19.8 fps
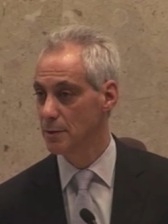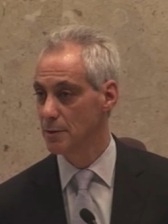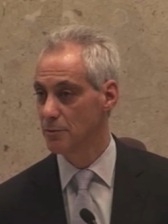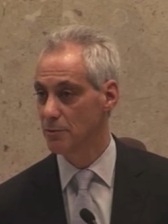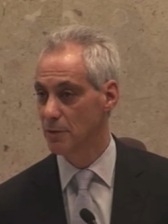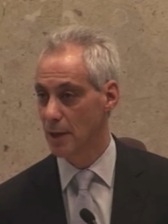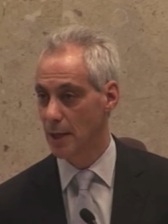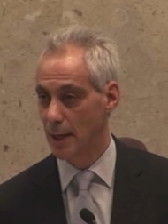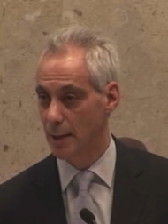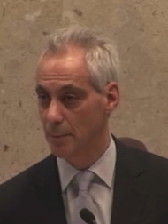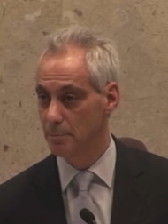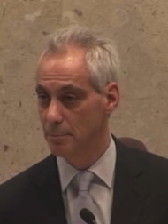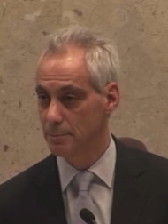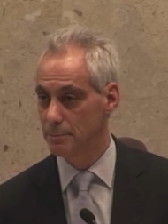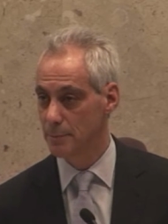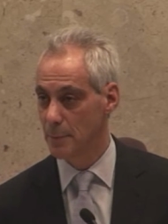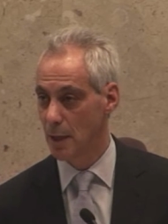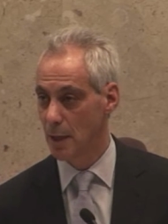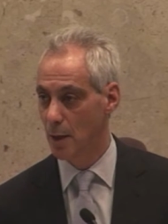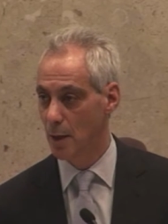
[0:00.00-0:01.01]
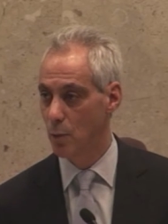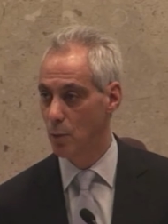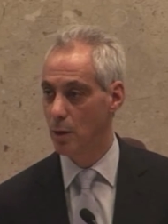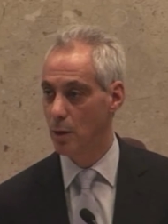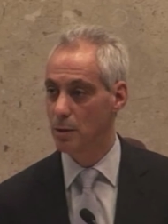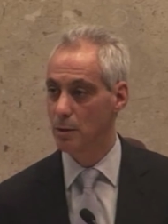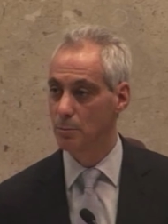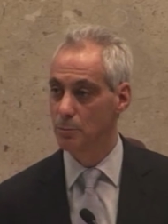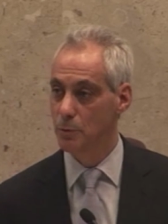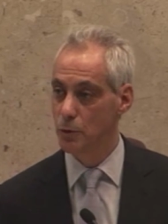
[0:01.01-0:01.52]
in this time. I
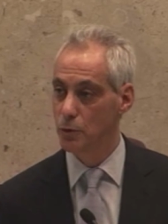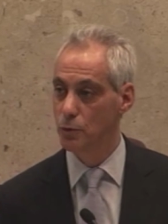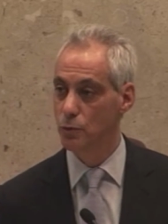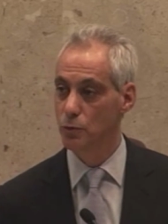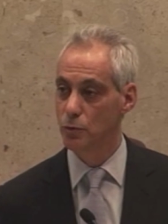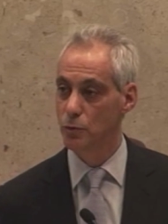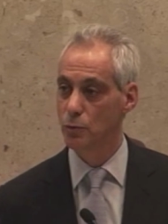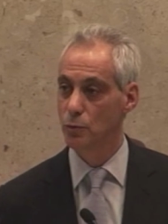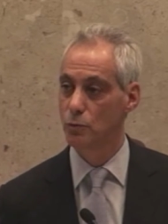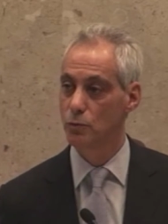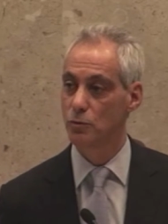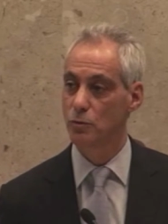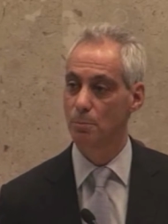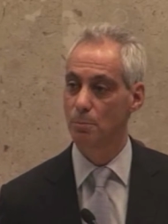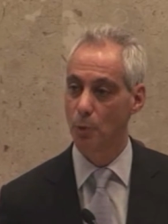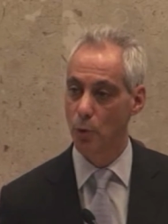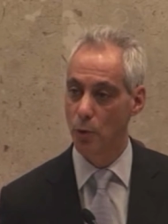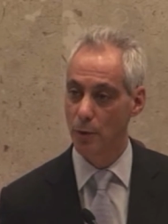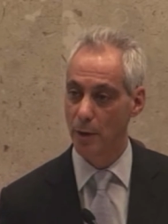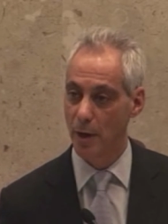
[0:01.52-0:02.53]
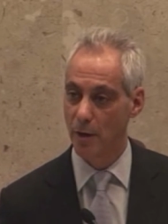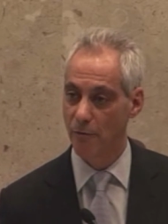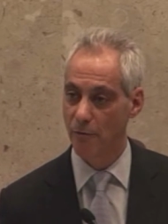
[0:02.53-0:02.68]
welcome you to support